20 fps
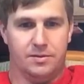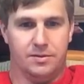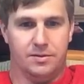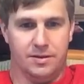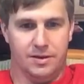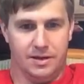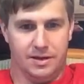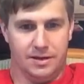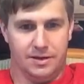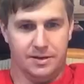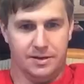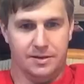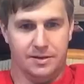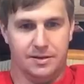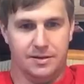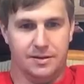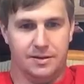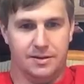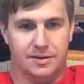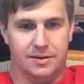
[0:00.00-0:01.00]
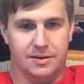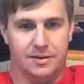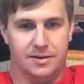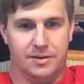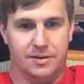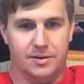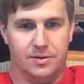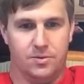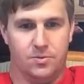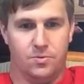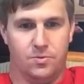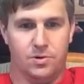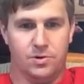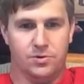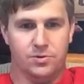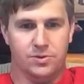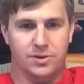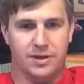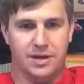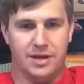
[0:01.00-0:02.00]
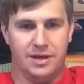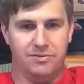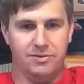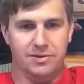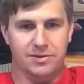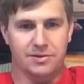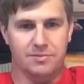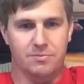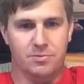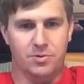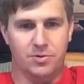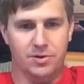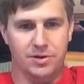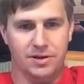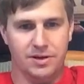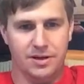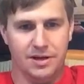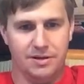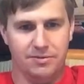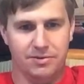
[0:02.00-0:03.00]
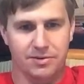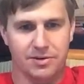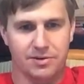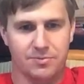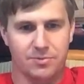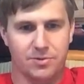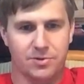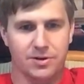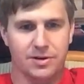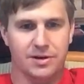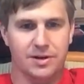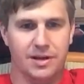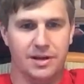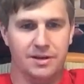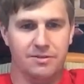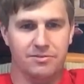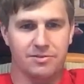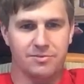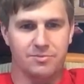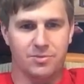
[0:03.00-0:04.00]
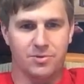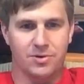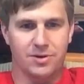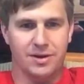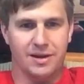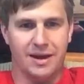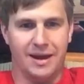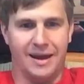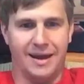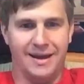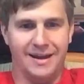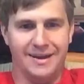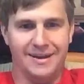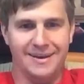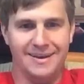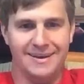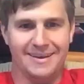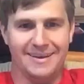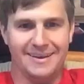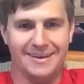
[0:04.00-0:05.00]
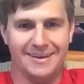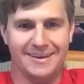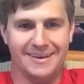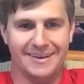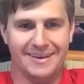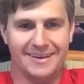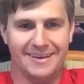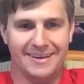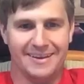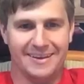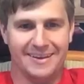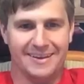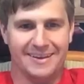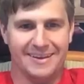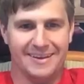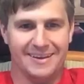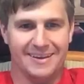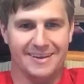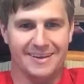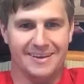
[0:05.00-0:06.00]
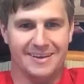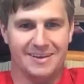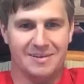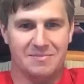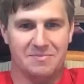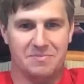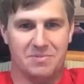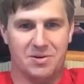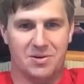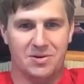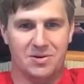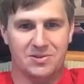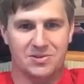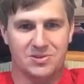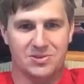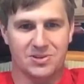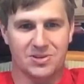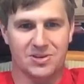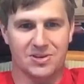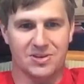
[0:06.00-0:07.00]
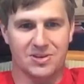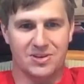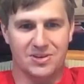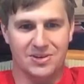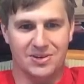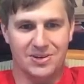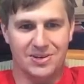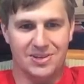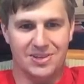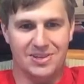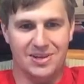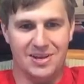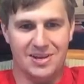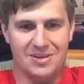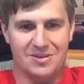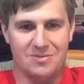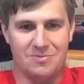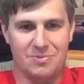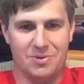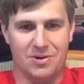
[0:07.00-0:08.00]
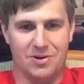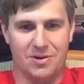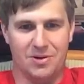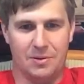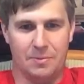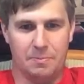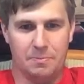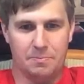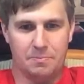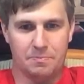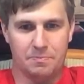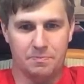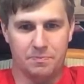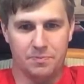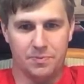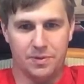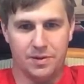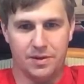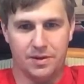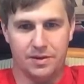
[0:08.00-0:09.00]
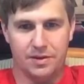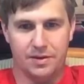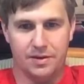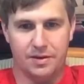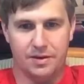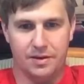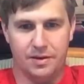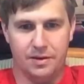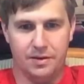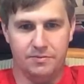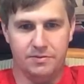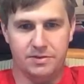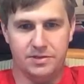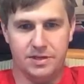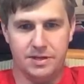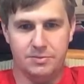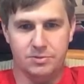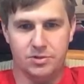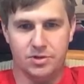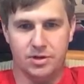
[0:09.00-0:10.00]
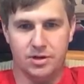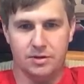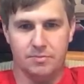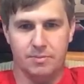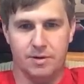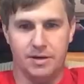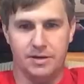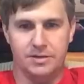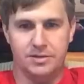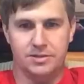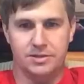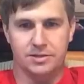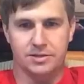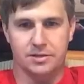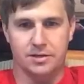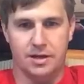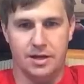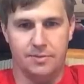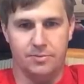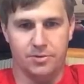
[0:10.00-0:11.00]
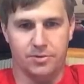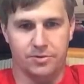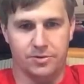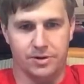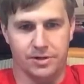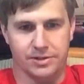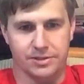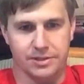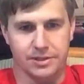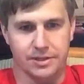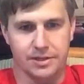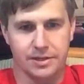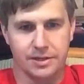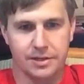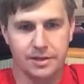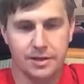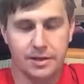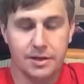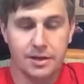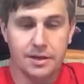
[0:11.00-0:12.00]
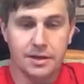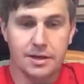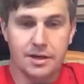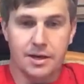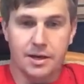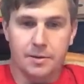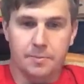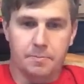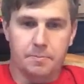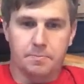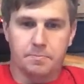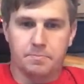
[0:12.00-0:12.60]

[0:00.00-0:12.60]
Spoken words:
Yeah. Work with Kevin. Good morning, Kevin. Good morning, Dave. Good morning, Andy. Barn is looking good. Thank you, Paul. I have the same truck. Mine is just a lot more rusty. Yeah.